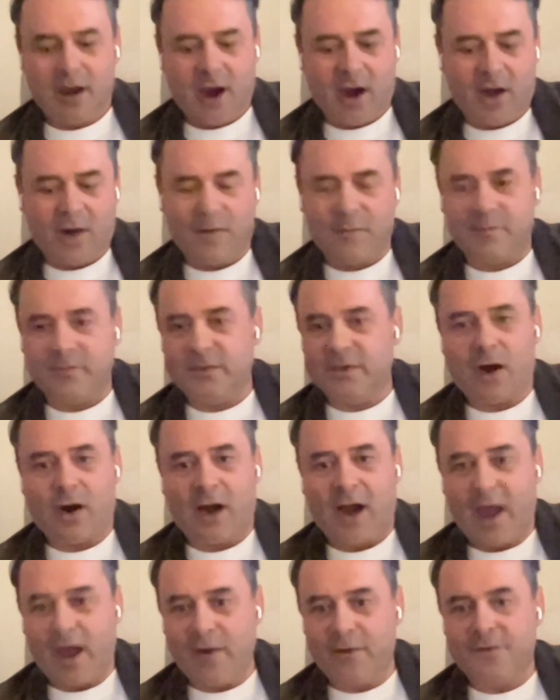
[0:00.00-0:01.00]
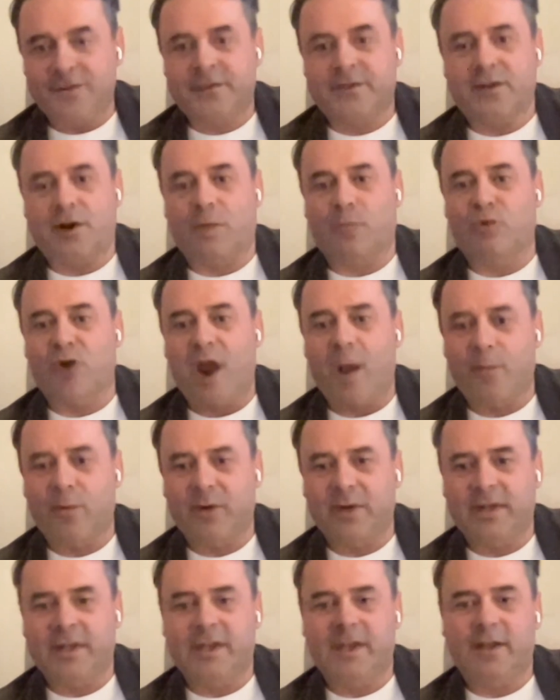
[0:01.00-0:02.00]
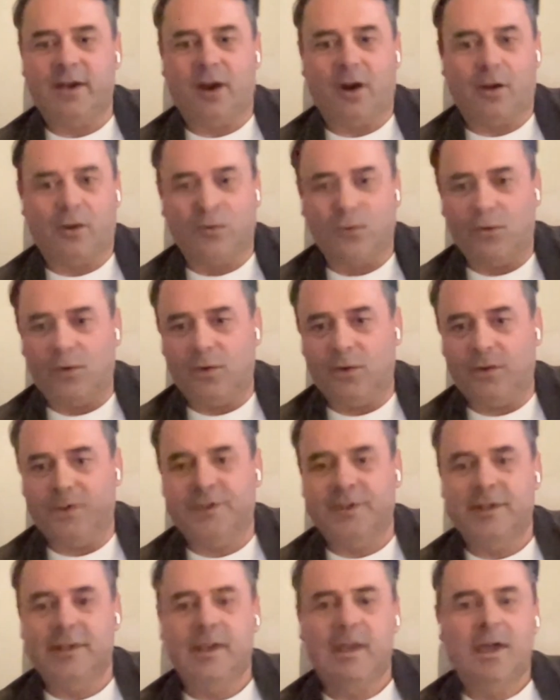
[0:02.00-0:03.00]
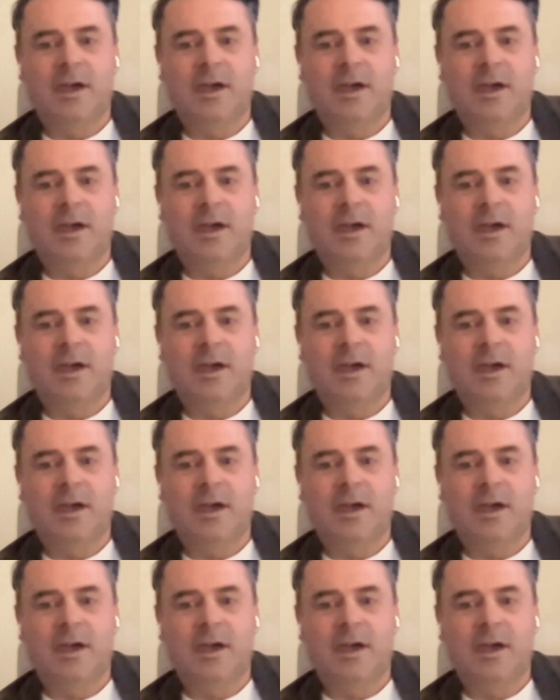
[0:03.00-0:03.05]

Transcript: our house, our property, our gold,